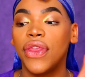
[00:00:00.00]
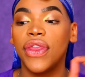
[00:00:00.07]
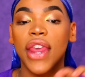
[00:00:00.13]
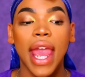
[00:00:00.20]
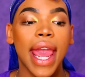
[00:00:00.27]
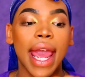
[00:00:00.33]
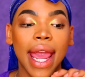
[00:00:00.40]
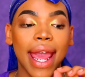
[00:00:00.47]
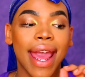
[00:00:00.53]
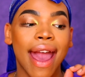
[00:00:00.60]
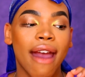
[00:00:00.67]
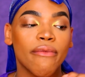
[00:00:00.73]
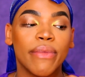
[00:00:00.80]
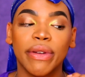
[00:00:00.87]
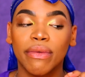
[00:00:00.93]
They
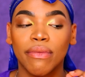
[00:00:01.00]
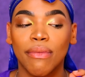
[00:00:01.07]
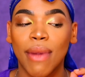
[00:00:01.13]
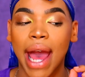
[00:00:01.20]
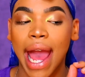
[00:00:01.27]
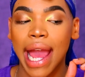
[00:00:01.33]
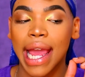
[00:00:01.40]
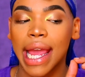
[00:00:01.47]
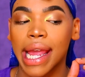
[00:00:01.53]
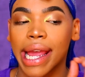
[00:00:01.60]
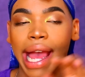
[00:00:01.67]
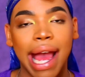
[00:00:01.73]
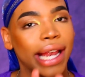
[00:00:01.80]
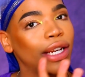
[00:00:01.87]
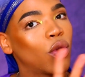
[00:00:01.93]
have been my
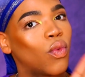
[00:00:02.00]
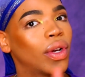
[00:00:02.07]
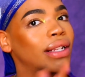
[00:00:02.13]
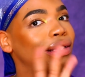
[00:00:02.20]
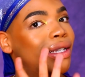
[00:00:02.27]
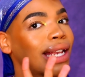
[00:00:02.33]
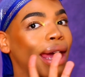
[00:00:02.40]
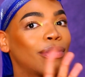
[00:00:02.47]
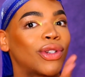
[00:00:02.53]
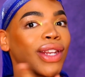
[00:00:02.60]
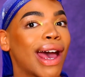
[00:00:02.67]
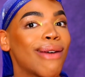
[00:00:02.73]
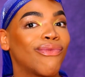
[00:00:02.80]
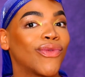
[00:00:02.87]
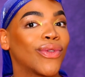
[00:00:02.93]
kind of one-stop
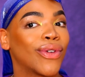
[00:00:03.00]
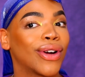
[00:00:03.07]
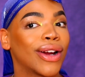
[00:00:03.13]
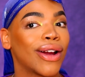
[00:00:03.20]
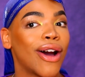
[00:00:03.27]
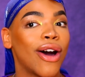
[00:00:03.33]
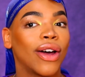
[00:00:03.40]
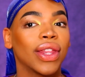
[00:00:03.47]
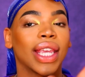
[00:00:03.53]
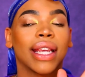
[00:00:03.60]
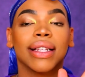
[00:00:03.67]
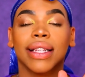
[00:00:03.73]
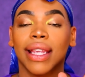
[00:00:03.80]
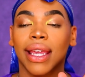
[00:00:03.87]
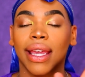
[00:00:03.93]
shop for all
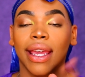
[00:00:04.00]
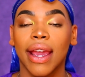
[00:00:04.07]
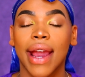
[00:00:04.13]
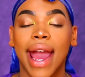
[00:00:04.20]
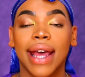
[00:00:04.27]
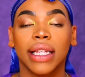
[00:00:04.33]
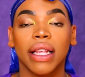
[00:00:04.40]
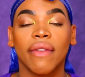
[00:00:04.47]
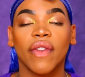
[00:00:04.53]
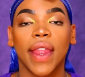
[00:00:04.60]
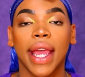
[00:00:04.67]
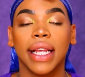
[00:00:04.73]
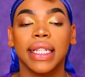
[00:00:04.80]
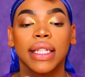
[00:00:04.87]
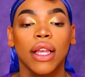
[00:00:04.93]
things skincare as of
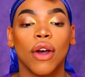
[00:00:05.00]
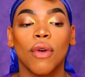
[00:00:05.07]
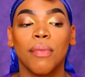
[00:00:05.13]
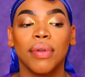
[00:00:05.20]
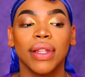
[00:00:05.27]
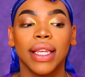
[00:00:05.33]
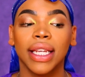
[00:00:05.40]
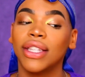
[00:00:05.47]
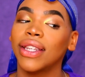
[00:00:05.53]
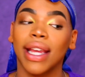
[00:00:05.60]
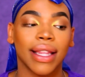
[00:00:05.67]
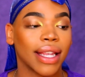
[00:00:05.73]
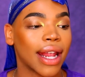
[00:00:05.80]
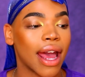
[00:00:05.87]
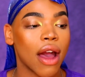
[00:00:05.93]
late, so please
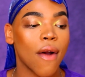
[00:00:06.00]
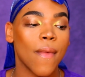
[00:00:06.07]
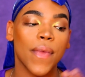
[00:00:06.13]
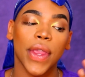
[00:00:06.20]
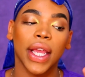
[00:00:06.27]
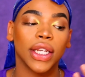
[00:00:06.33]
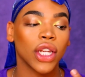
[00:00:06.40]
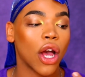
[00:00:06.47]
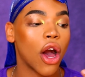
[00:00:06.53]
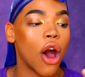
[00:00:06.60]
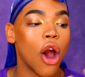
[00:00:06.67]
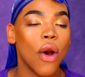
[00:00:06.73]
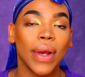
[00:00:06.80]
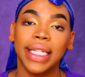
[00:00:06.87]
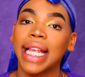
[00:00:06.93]
check that out because y'all
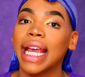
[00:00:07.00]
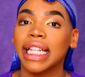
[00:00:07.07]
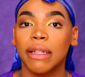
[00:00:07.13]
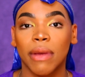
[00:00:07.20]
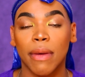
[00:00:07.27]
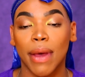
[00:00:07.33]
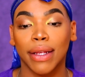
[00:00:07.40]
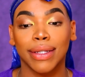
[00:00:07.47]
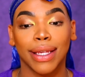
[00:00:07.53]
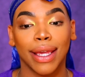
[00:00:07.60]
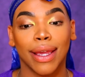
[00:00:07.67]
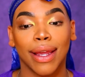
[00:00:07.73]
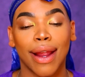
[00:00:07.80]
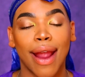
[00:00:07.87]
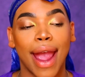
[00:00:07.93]
always ask me about
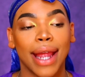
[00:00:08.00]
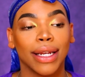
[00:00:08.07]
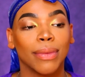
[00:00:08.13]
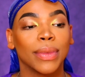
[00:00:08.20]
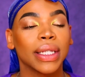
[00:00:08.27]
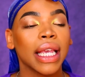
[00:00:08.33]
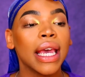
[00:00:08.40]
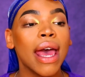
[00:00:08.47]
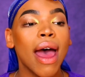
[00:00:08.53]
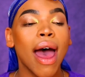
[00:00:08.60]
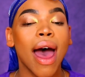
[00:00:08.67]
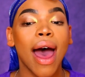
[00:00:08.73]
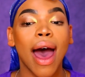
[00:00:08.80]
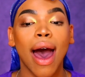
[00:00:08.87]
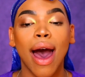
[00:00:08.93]
skincare items.
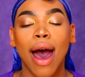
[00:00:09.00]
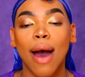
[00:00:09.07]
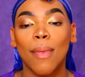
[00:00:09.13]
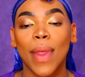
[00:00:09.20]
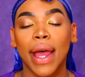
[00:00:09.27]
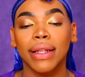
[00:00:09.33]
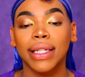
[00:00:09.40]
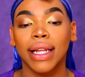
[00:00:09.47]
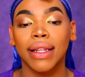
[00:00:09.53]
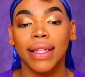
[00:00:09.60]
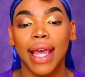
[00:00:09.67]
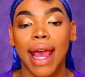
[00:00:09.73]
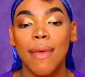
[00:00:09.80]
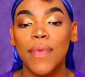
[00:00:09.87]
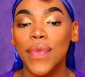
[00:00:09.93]
Outside of
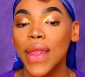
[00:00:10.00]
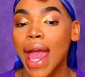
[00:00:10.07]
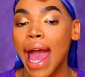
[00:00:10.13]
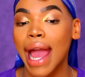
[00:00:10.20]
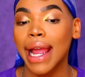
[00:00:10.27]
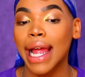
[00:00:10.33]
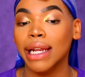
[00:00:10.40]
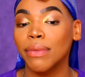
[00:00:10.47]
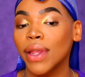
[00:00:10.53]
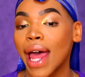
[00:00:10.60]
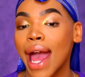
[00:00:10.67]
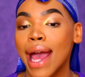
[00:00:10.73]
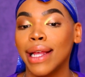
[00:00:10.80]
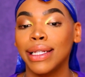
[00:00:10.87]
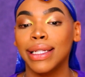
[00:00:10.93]
that, I got a
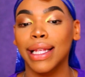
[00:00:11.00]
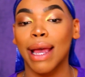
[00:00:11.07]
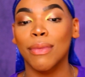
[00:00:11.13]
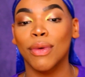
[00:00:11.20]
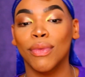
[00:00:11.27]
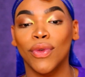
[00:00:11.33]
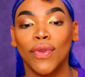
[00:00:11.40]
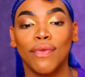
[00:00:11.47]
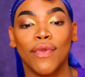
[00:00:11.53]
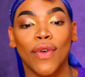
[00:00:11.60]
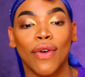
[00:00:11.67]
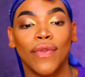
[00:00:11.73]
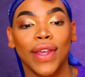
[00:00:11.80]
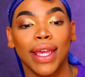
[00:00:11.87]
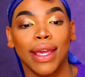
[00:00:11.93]
blast. I'm gonna move
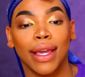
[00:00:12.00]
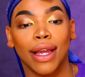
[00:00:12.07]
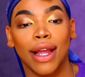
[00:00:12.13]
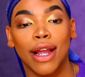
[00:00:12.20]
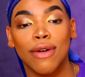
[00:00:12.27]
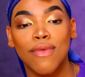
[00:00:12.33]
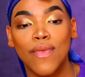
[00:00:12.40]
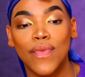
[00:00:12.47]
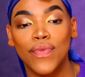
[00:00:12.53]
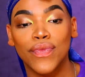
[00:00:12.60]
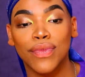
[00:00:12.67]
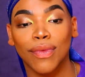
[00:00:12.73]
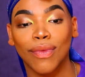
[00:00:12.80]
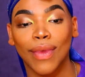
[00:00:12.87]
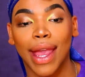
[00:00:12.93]
over here
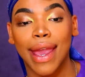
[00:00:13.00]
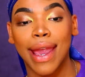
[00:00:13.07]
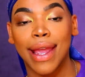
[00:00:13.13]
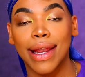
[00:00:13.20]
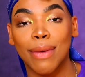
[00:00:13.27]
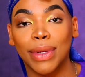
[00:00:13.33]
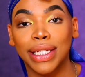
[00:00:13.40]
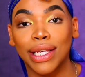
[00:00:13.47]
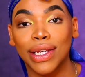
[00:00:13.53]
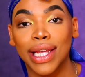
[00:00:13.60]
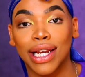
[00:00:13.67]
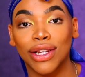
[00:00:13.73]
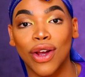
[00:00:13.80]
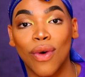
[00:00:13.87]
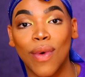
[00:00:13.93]
and I'm gonna tell
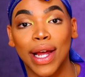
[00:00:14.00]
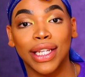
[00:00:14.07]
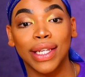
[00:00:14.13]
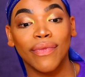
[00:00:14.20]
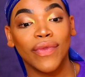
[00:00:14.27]
y'all to go watch